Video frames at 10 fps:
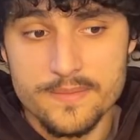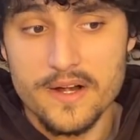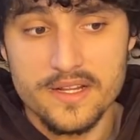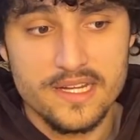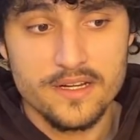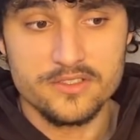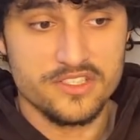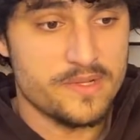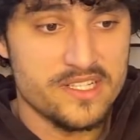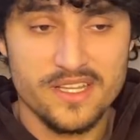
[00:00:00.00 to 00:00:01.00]
about it here
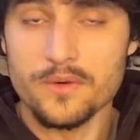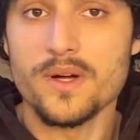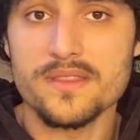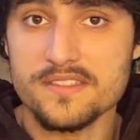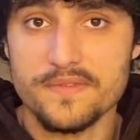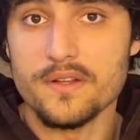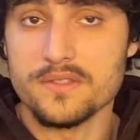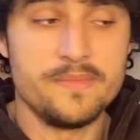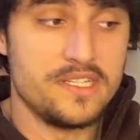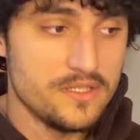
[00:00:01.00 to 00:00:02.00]
just because I don't want this video
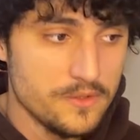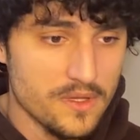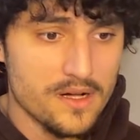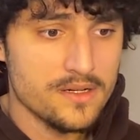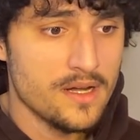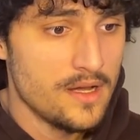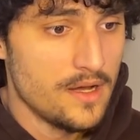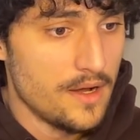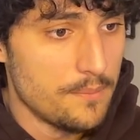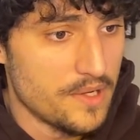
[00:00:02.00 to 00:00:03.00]
to be too long.
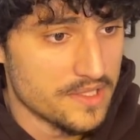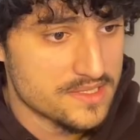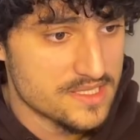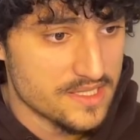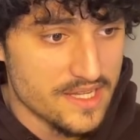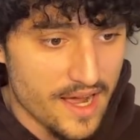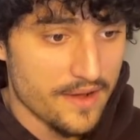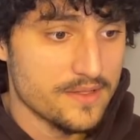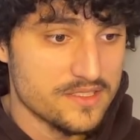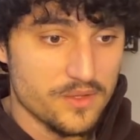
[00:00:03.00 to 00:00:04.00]
But yeah,
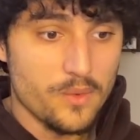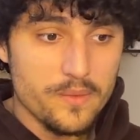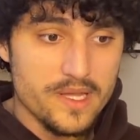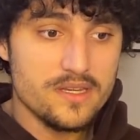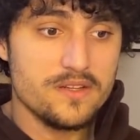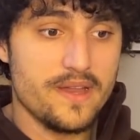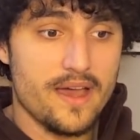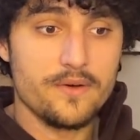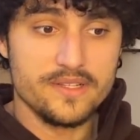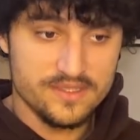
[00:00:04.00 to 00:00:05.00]
so what we can do
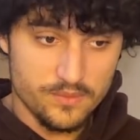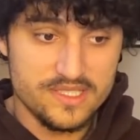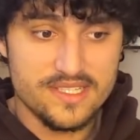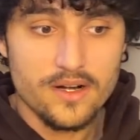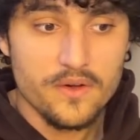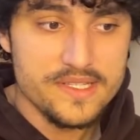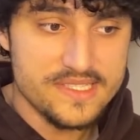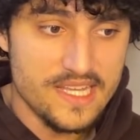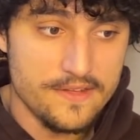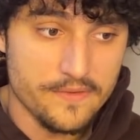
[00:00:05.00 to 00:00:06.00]
now is we set all these
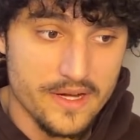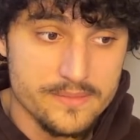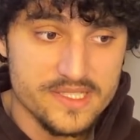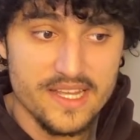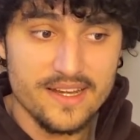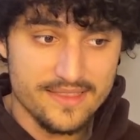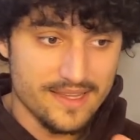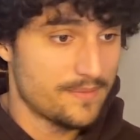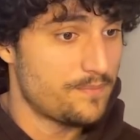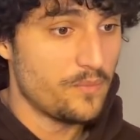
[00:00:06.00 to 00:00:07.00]
keyframes, and I
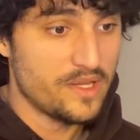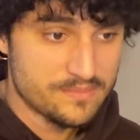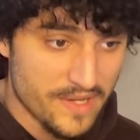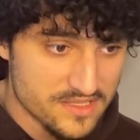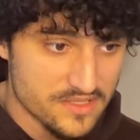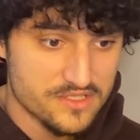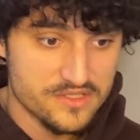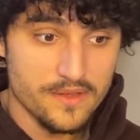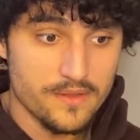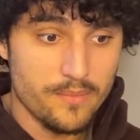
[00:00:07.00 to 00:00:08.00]
think it's best
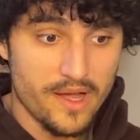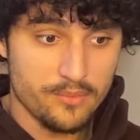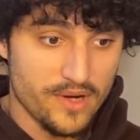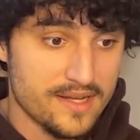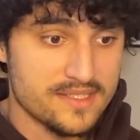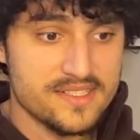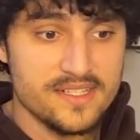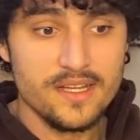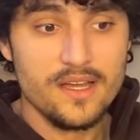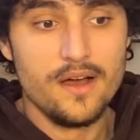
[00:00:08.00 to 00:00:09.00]
understood by
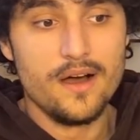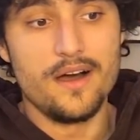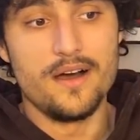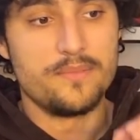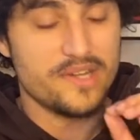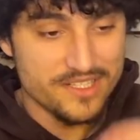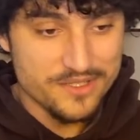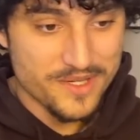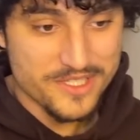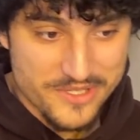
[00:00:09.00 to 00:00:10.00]
practicing. But I do
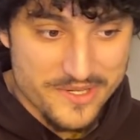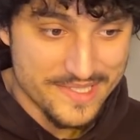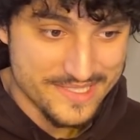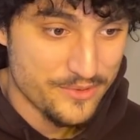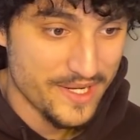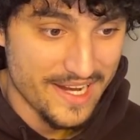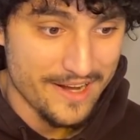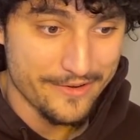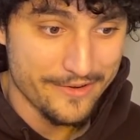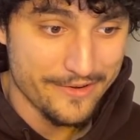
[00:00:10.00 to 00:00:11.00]
want to show you this quick
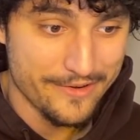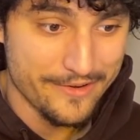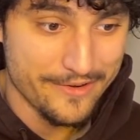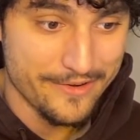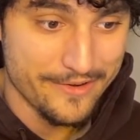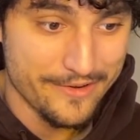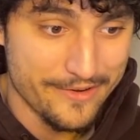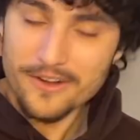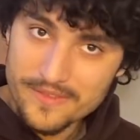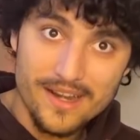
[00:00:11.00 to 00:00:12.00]
error. So we just got this
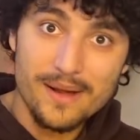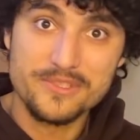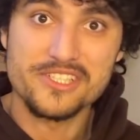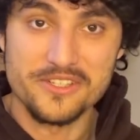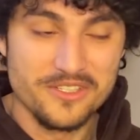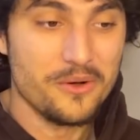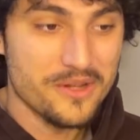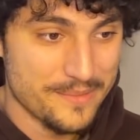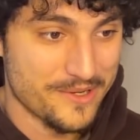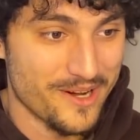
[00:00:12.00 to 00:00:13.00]
error that I'm sure you'll
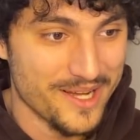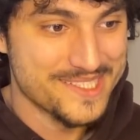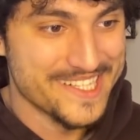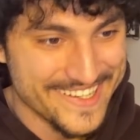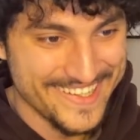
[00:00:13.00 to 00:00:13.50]
come across.